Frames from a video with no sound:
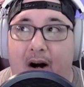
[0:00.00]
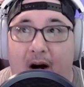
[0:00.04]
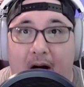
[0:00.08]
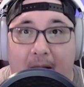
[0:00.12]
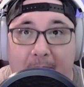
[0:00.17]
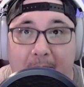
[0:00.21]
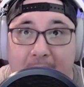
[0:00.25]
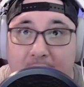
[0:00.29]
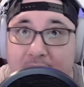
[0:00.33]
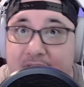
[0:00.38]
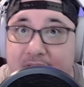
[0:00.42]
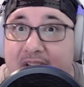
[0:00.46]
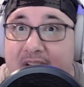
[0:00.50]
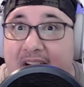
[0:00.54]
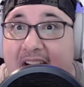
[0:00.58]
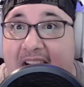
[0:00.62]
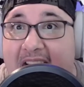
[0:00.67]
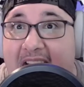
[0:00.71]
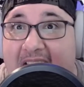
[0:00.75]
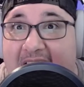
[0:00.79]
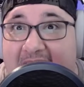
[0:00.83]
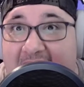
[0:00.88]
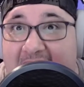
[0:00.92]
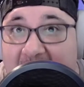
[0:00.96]
almost
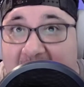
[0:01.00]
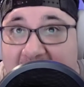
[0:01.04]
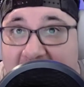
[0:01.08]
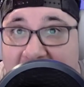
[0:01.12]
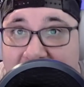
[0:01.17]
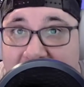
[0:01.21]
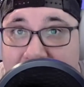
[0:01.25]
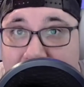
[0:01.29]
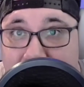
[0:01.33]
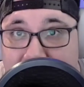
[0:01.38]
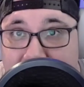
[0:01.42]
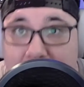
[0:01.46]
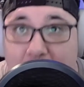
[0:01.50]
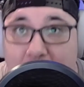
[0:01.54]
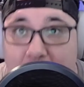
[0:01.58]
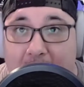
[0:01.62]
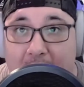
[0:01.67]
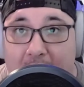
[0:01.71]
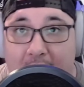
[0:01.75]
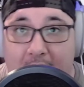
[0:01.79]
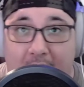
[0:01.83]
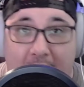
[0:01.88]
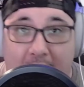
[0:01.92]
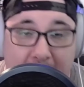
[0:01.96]
everywhere.